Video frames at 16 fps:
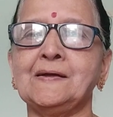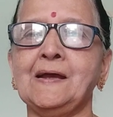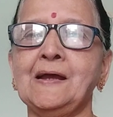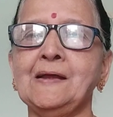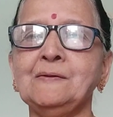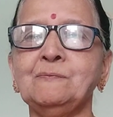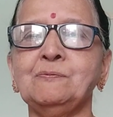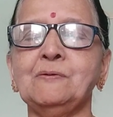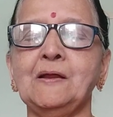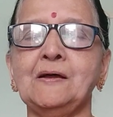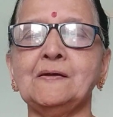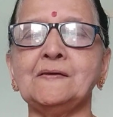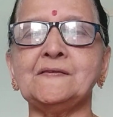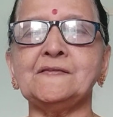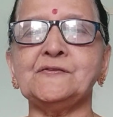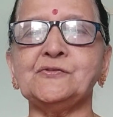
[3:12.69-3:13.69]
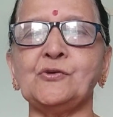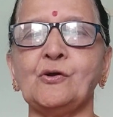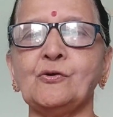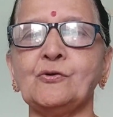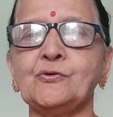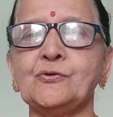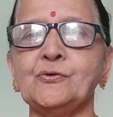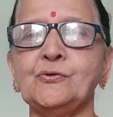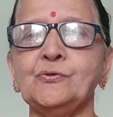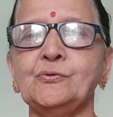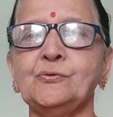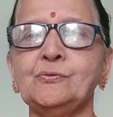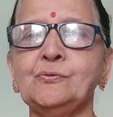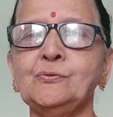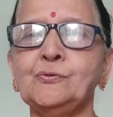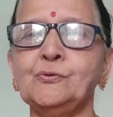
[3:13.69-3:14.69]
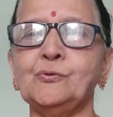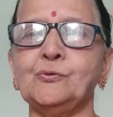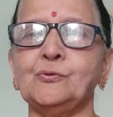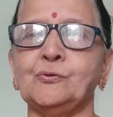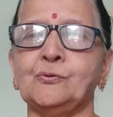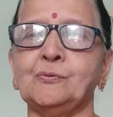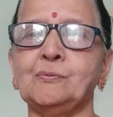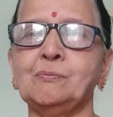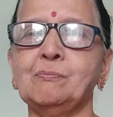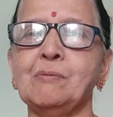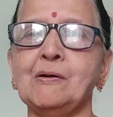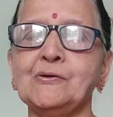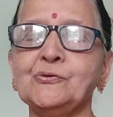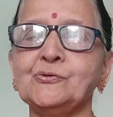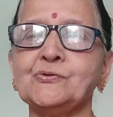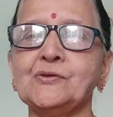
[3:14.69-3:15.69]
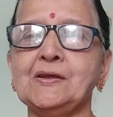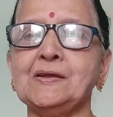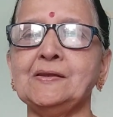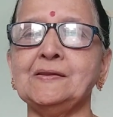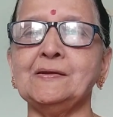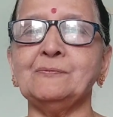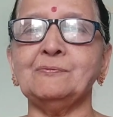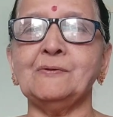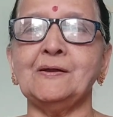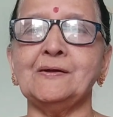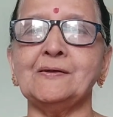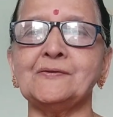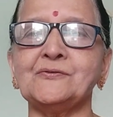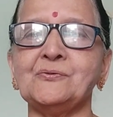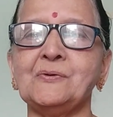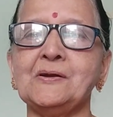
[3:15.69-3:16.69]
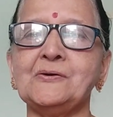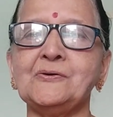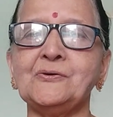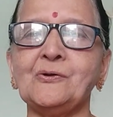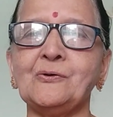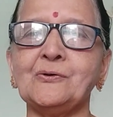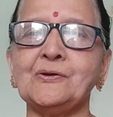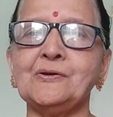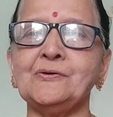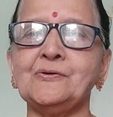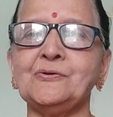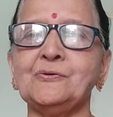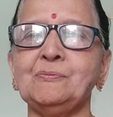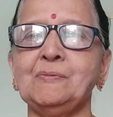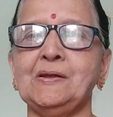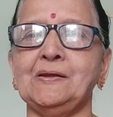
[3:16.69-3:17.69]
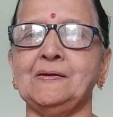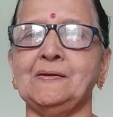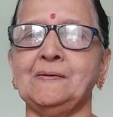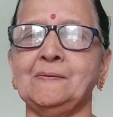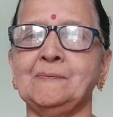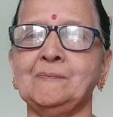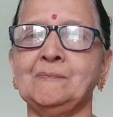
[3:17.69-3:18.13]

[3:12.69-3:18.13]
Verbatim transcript: Can flowers talk to you? No. But you say the flowers were talking to me.